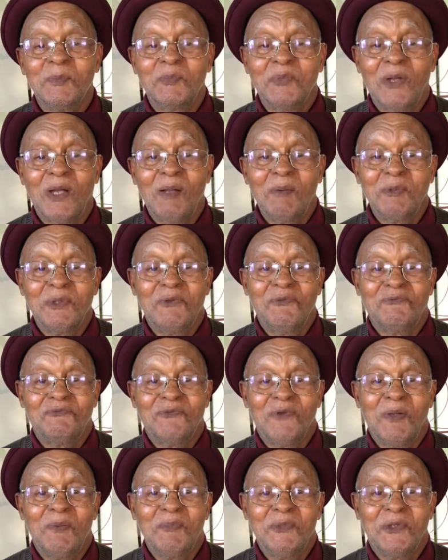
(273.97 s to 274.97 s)
Probably
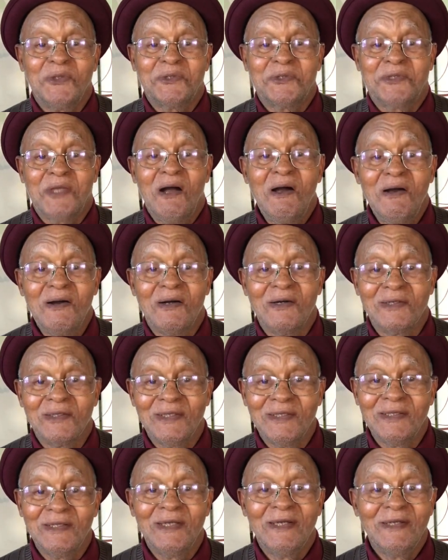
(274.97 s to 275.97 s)
from the dung.
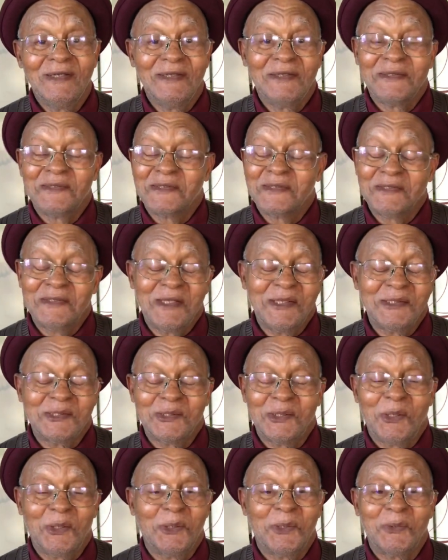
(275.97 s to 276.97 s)

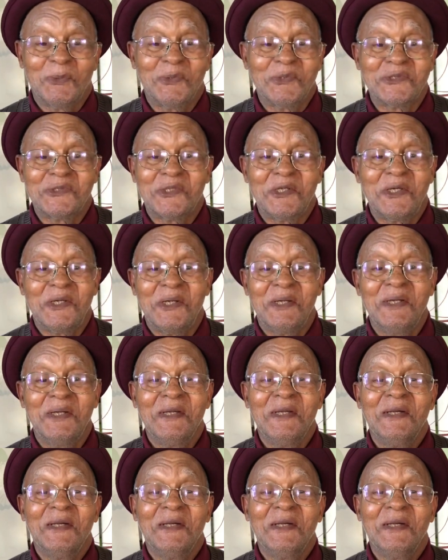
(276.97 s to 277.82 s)
That's all that was there.